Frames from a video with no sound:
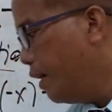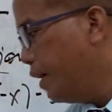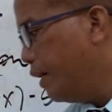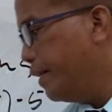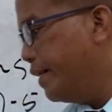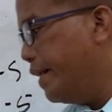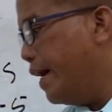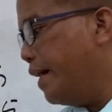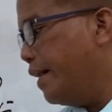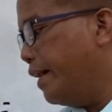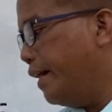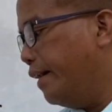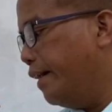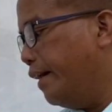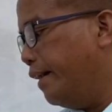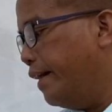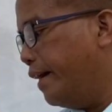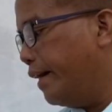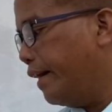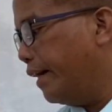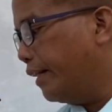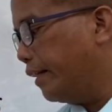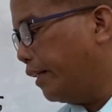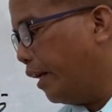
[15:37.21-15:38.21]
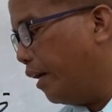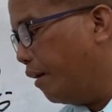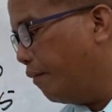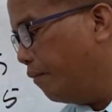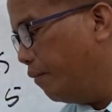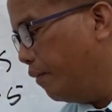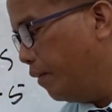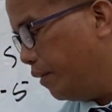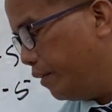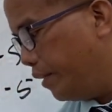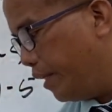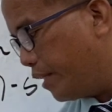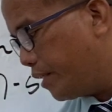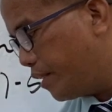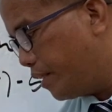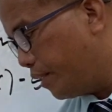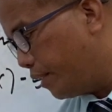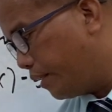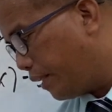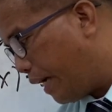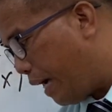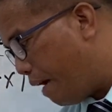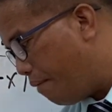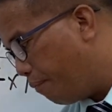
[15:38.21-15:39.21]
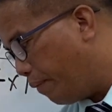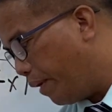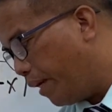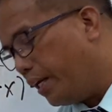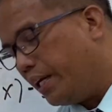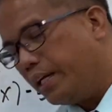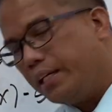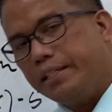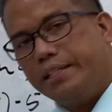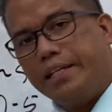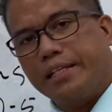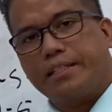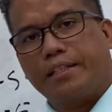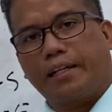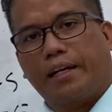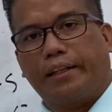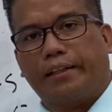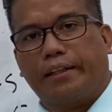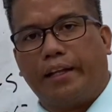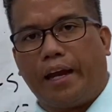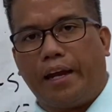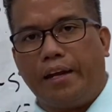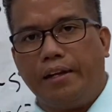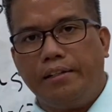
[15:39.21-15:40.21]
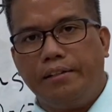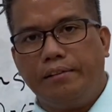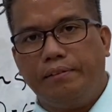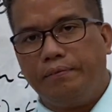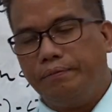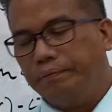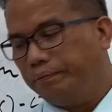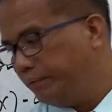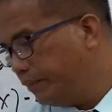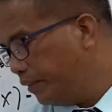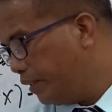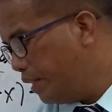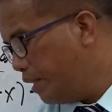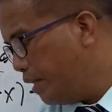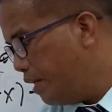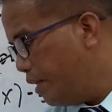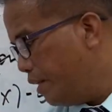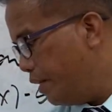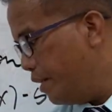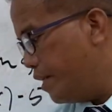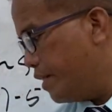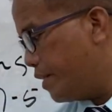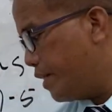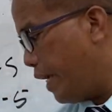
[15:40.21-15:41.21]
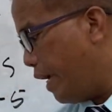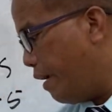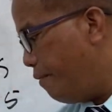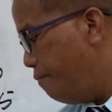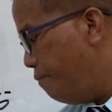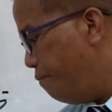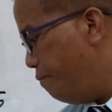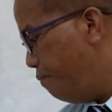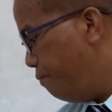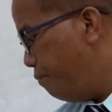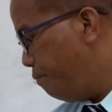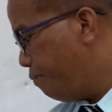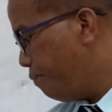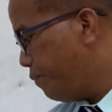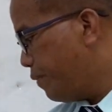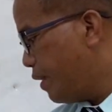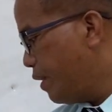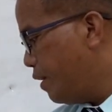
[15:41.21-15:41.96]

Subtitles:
Then in the negative, just copy, just retain the same.